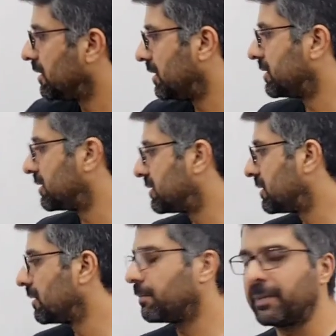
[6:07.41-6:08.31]
this is
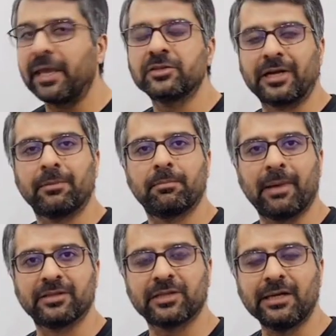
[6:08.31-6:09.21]
being said
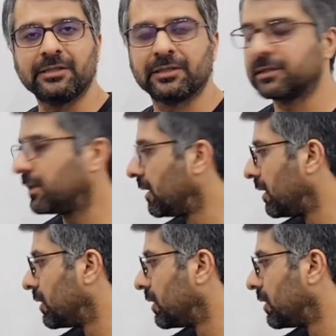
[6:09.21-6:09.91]
by scientists.